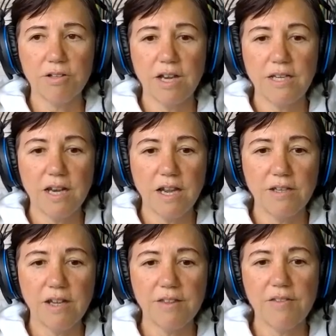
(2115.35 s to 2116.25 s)
where it's
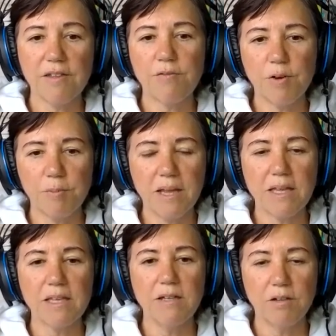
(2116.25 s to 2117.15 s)
available in
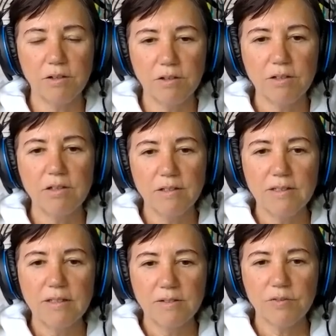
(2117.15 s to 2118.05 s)
paperback and also
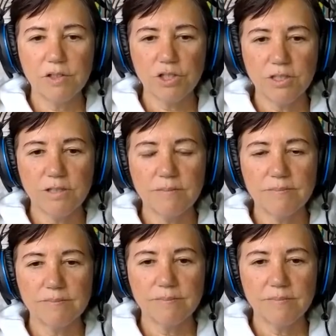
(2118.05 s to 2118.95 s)
Kindle. Right now
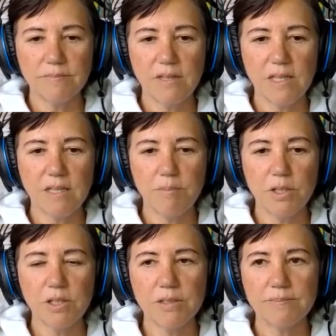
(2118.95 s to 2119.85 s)
there's a sale
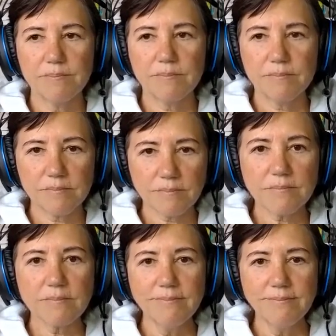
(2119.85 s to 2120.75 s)
going on,
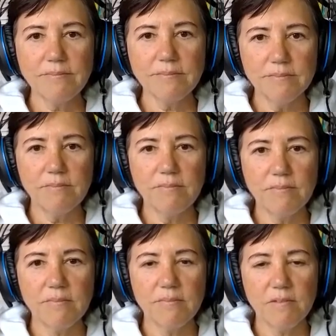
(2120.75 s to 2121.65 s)
so it's
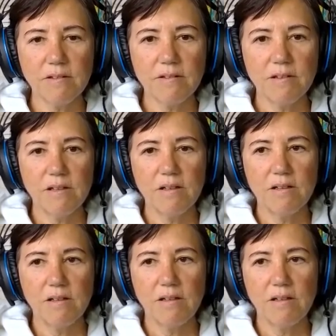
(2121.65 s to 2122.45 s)
$1.99, I think, for